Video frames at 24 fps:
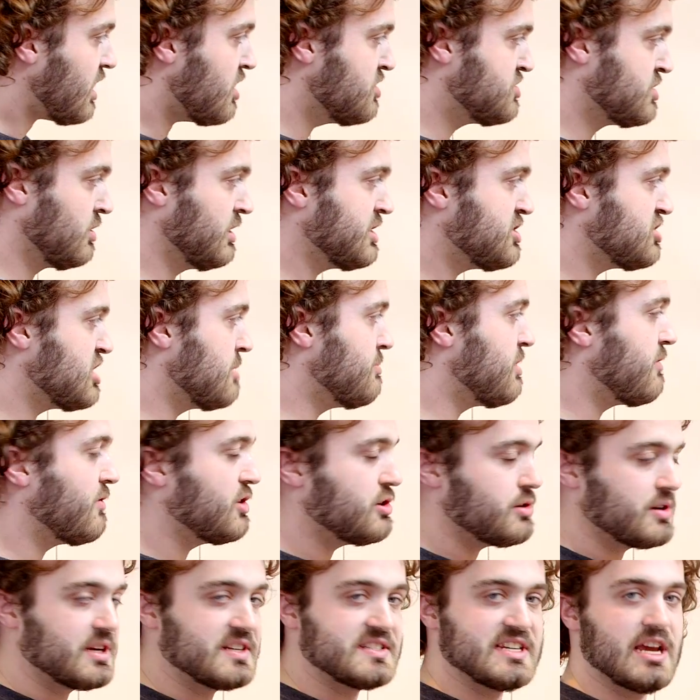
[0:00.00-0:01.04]
So let's jump over
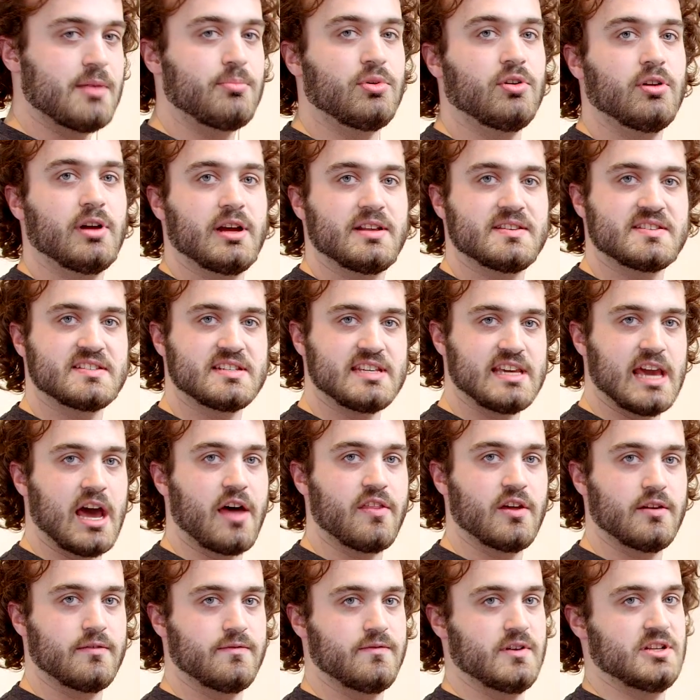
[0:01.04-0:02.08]
to an example and see
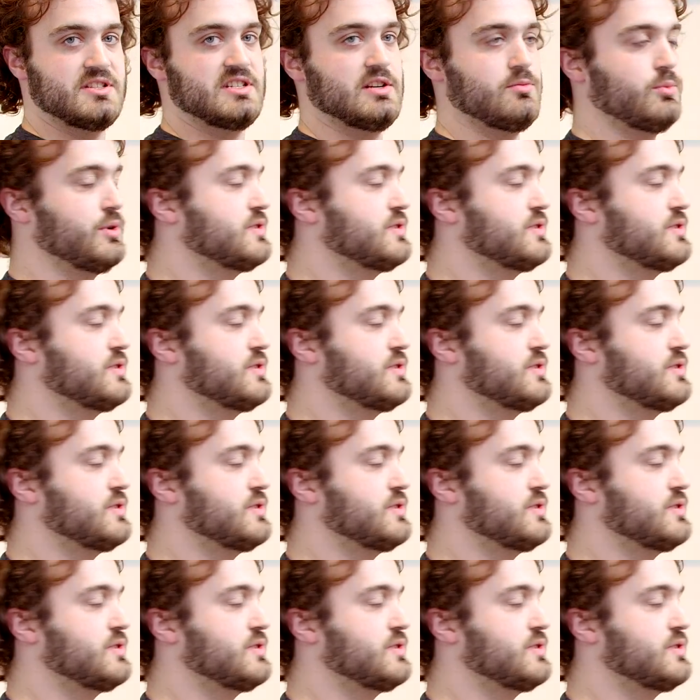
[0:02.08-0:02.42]
how that fits in